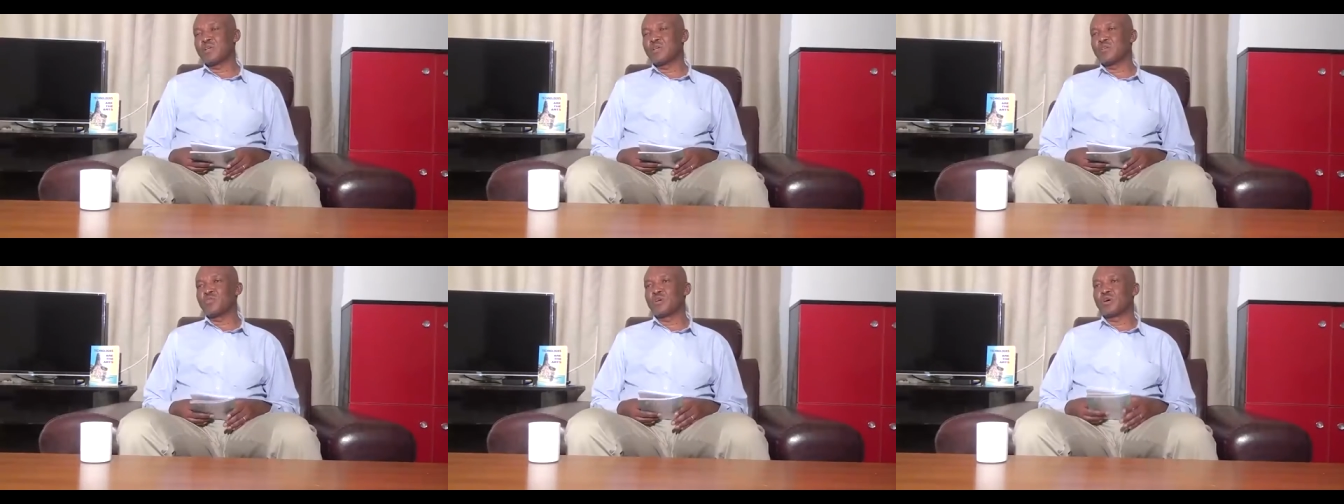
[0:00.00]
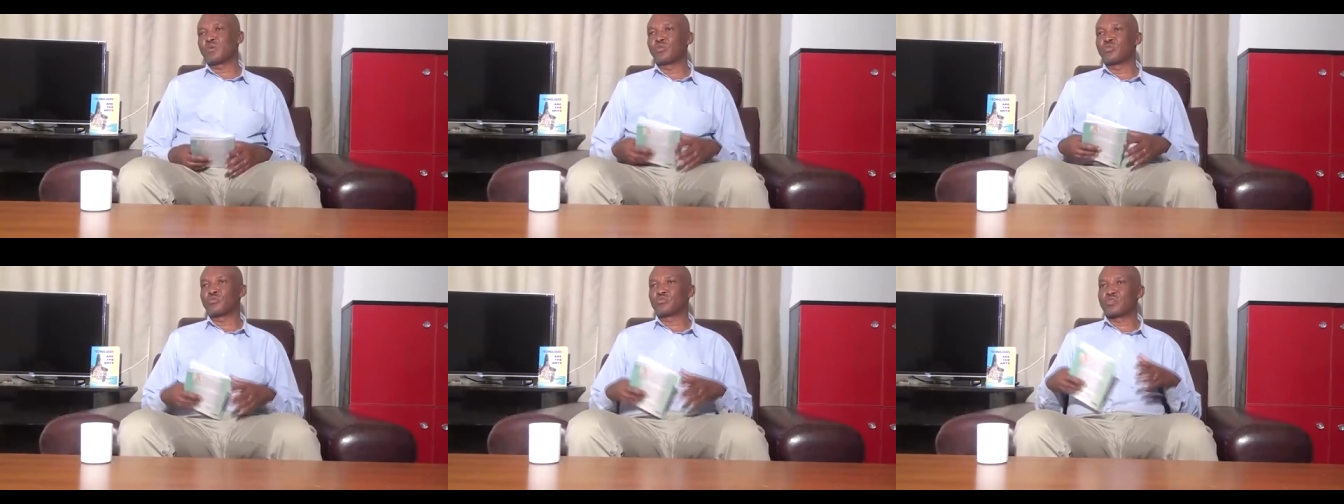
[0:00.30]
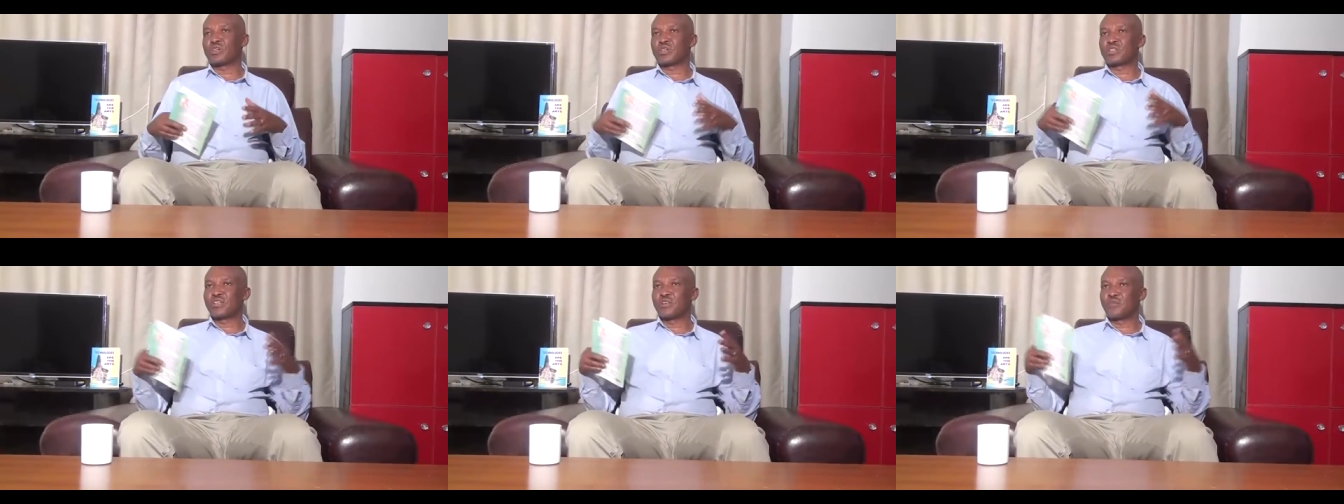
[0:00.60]
your
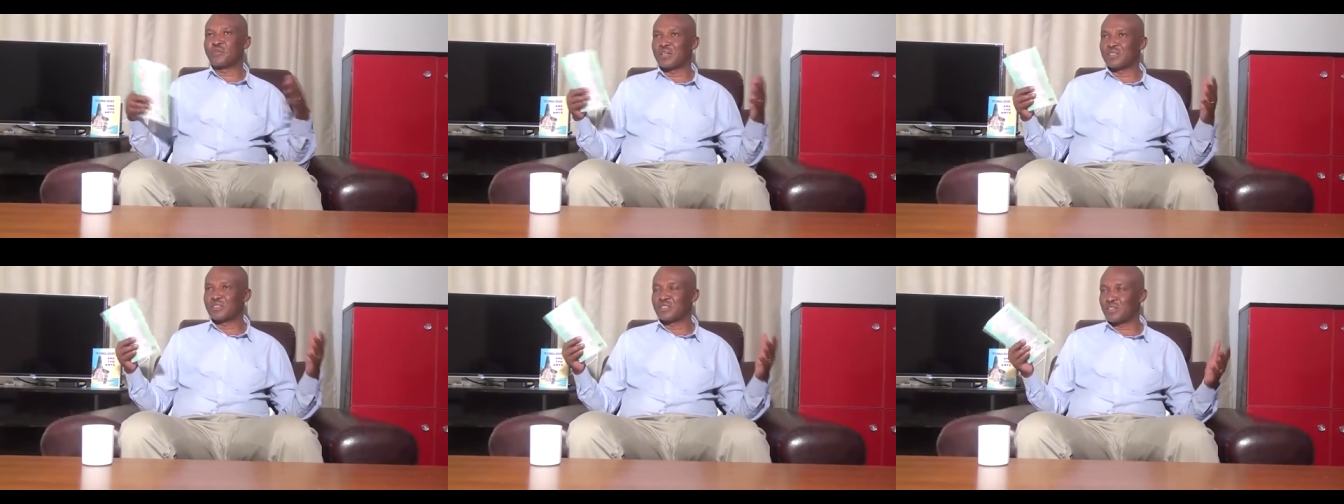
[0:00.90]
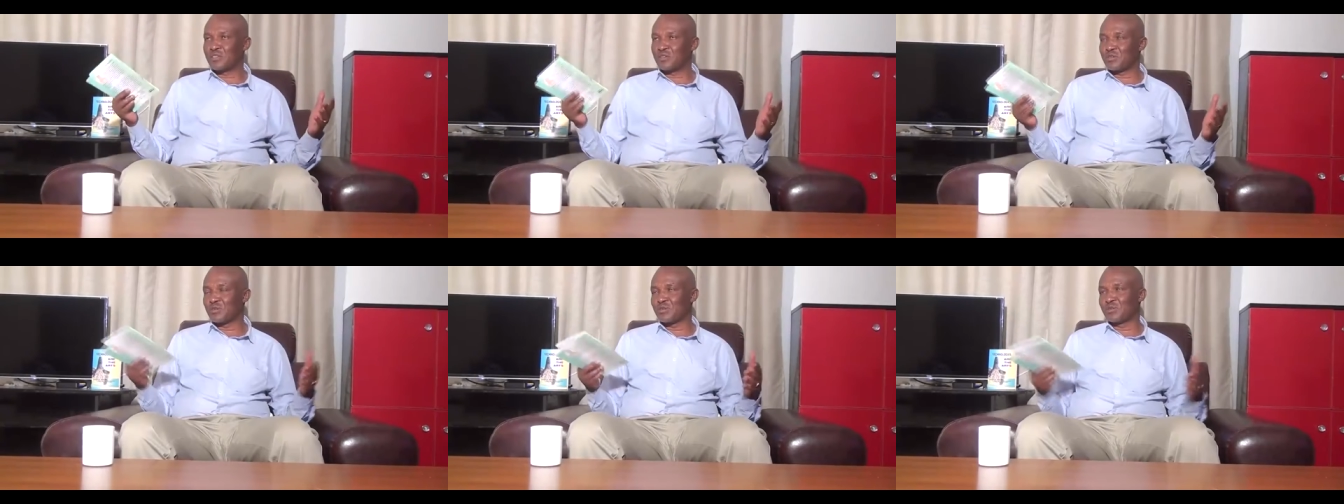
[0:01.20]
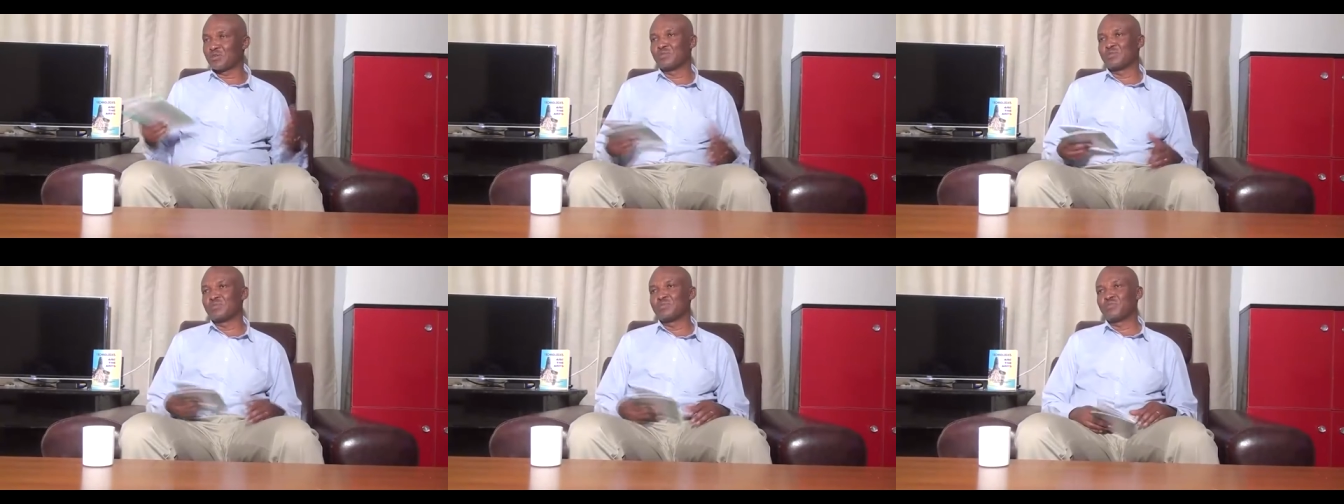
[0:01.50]
construction
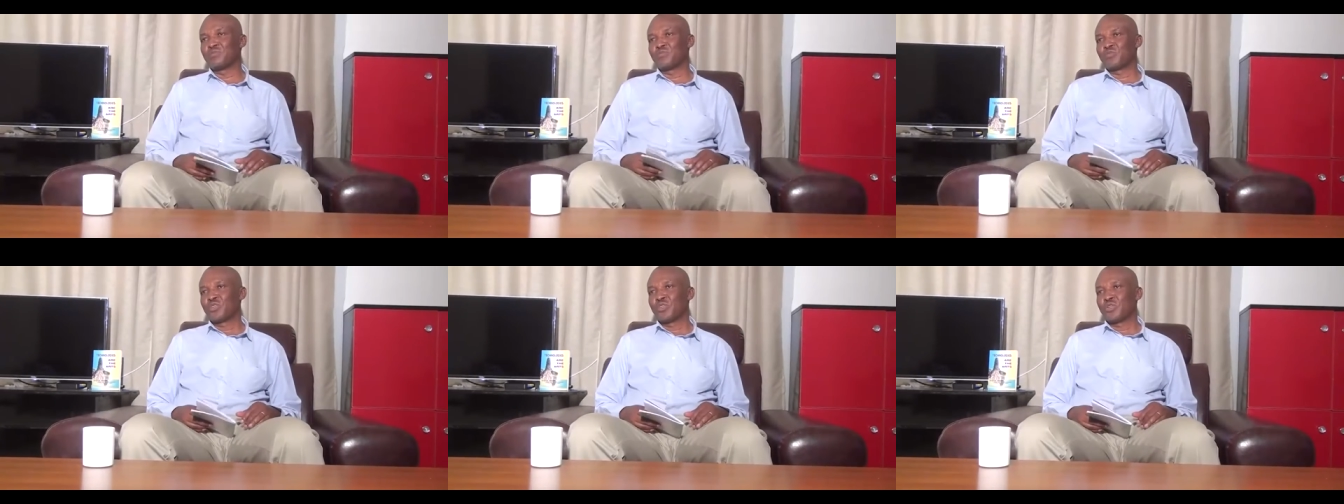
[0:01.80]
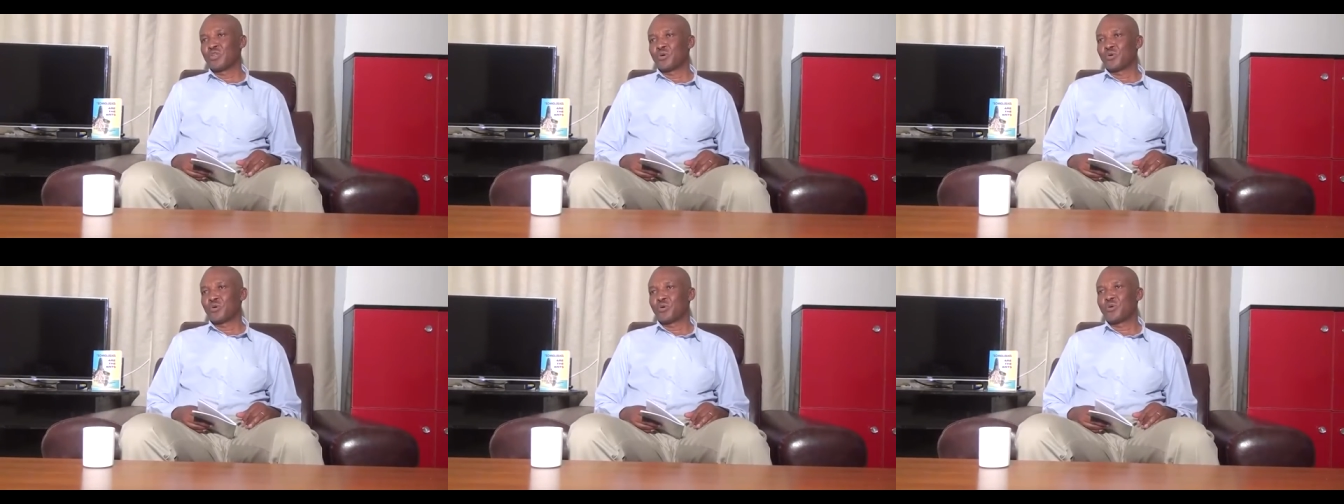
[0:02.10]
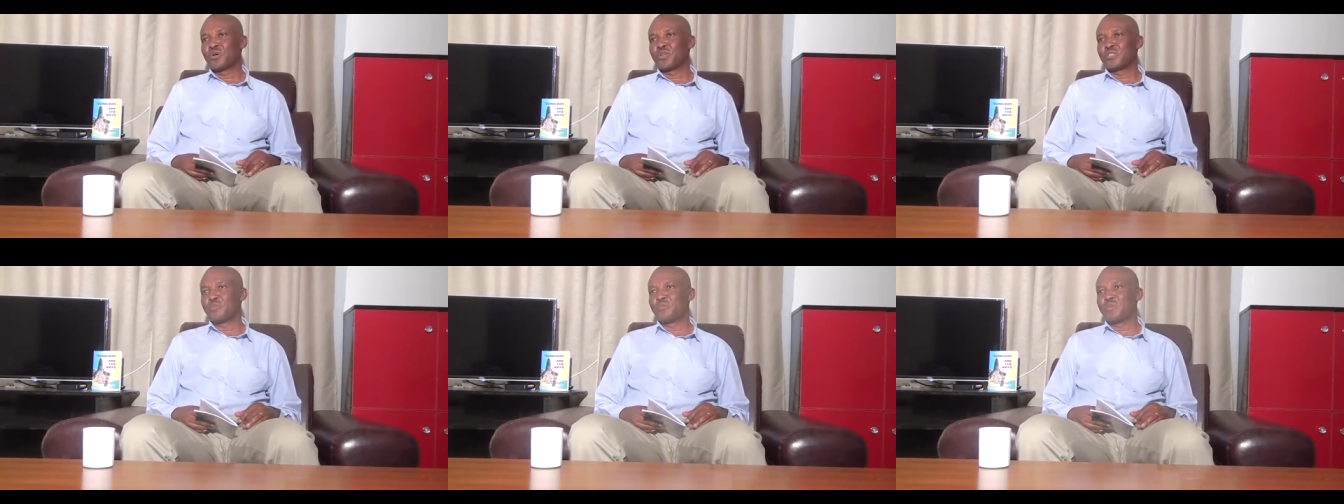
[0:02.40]
material,
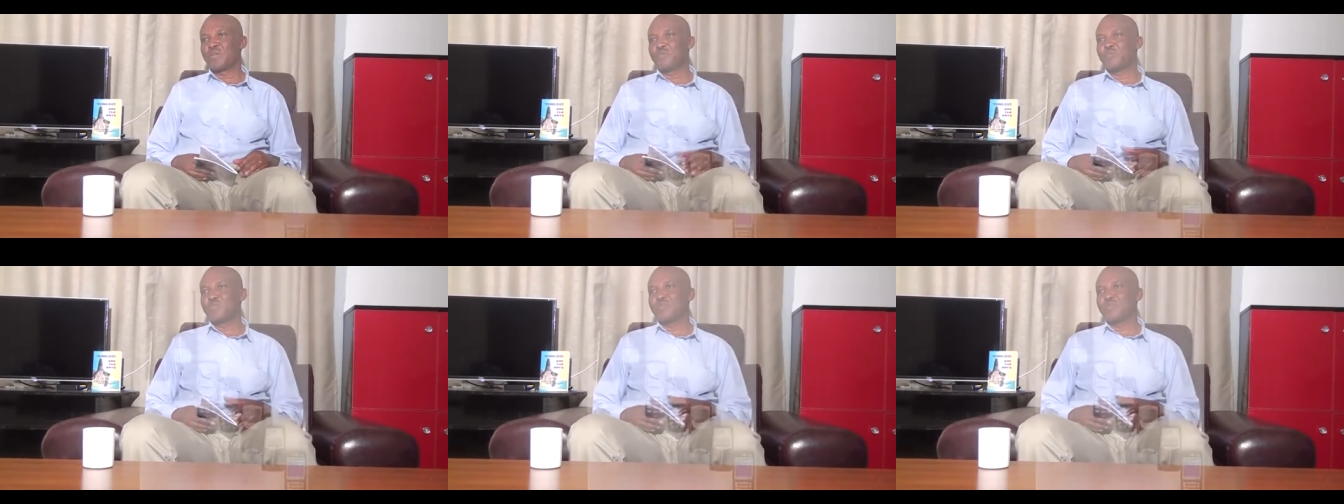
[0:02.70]
or it may